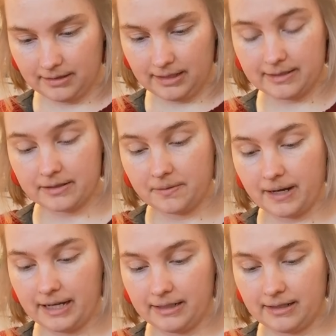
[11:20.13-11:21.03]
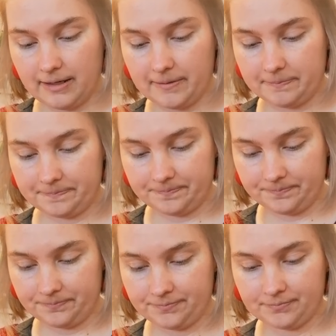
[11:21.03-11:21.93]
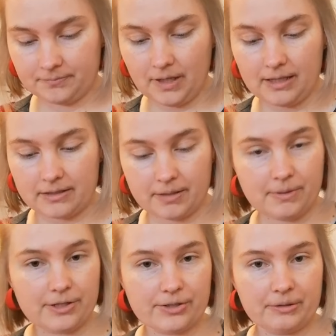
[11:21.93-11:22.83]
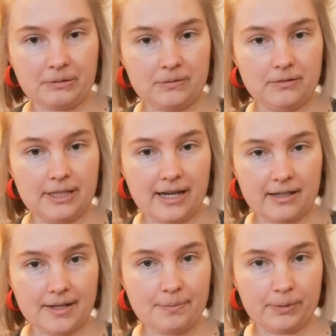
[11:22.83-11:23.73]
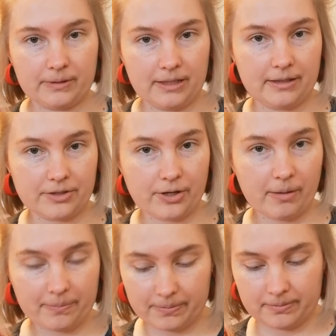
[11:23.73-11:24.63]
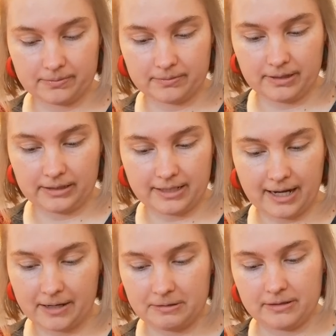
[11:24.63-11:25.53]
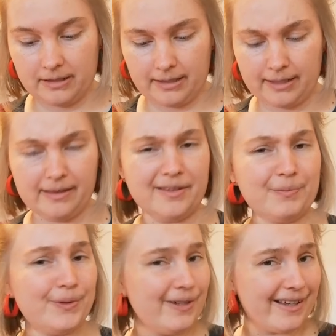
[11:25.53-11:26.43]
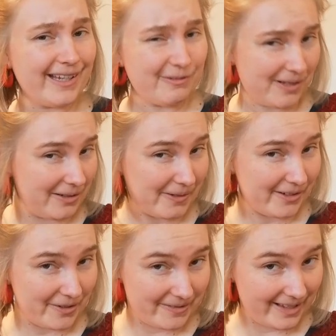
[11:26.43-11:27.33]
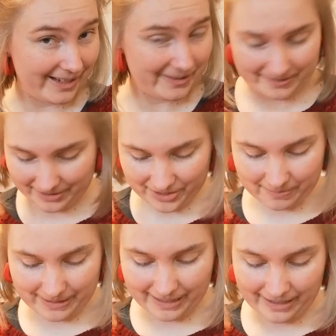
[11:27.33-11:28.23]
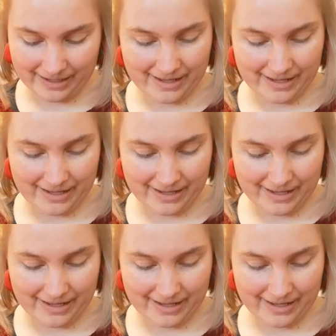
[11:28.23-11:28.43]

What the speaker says: It's quite, it's commercial yarn I bought in the shop in town, in the Mühle, if anyone knows that, it's in Germany.